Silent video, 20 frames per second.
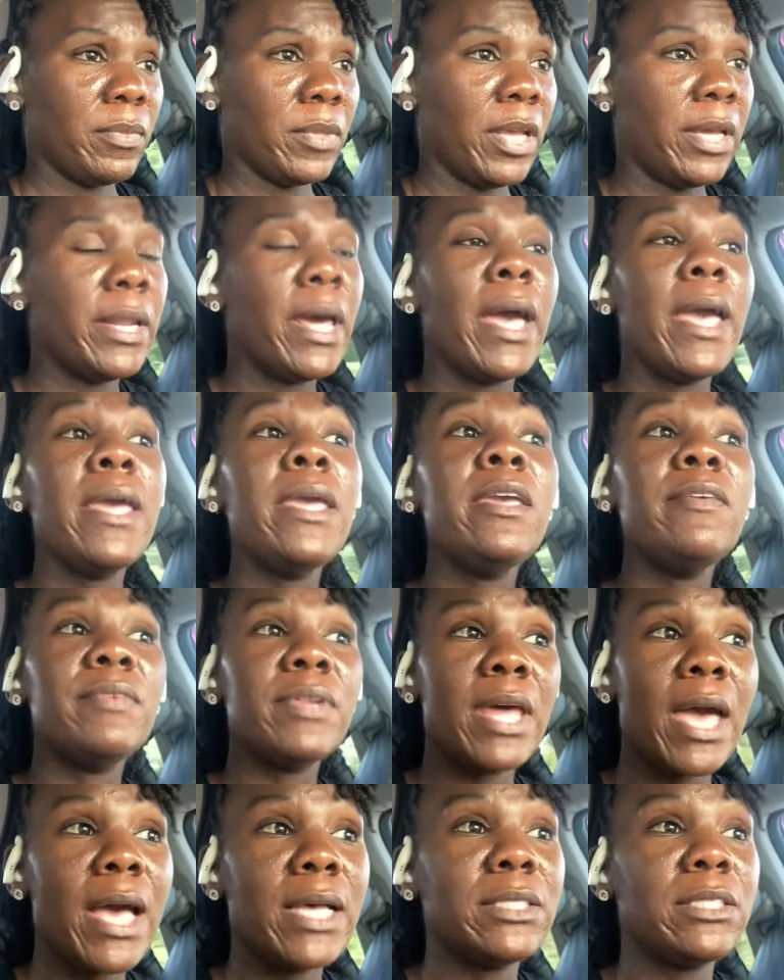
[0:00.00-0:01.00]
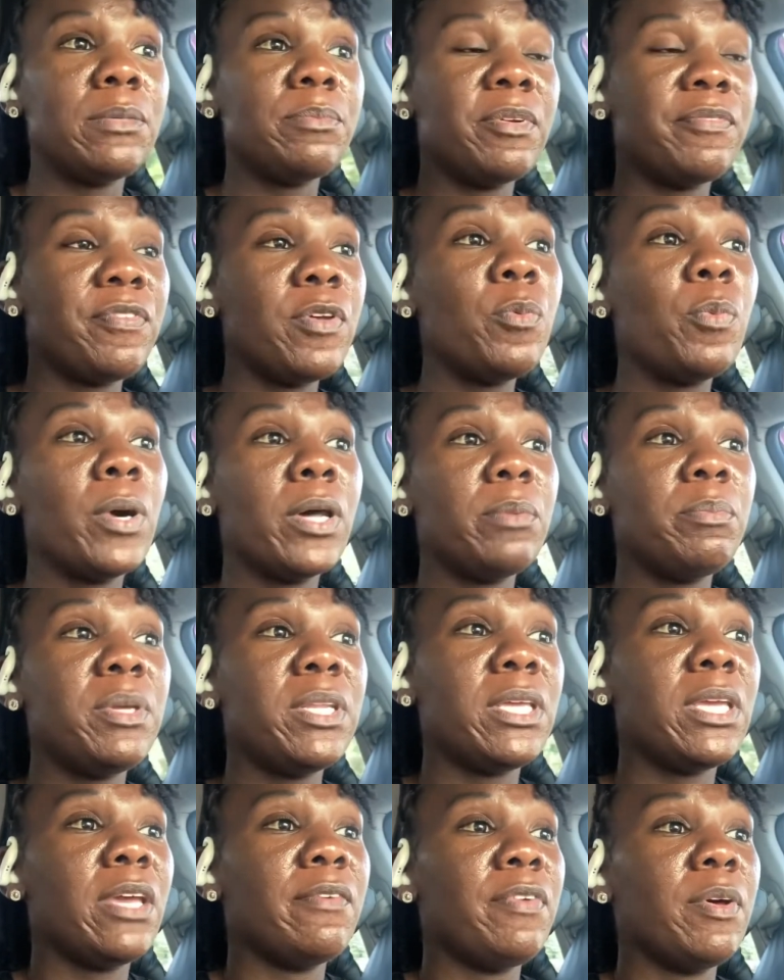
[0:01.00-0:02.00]
And I even asked him if he wanted me to
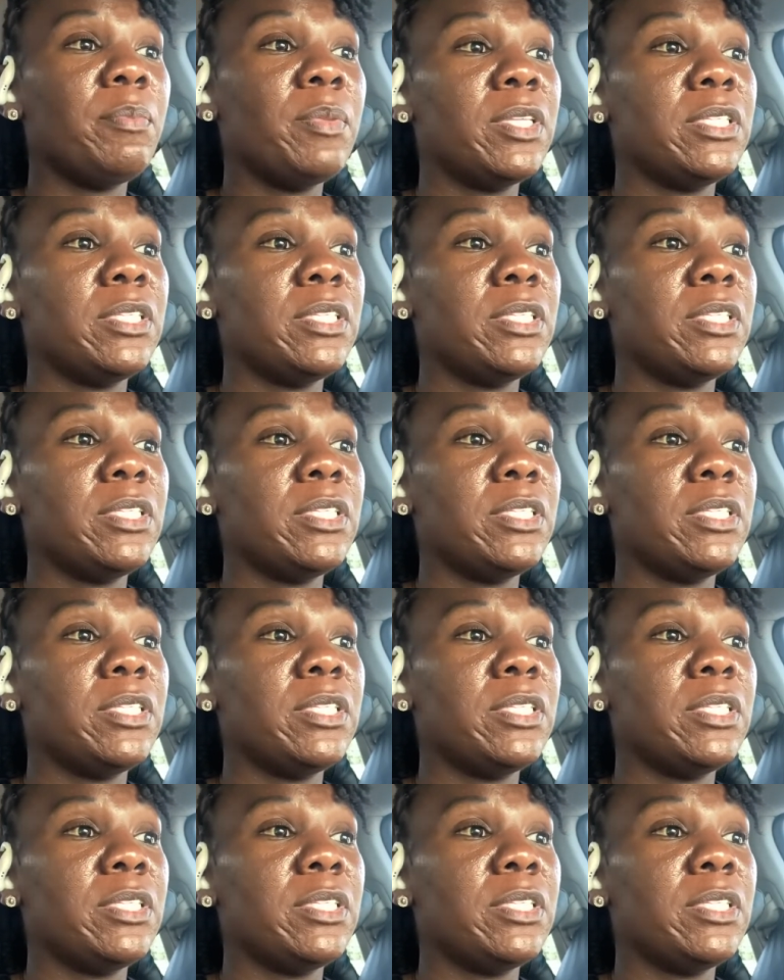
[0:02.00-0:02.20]
give him a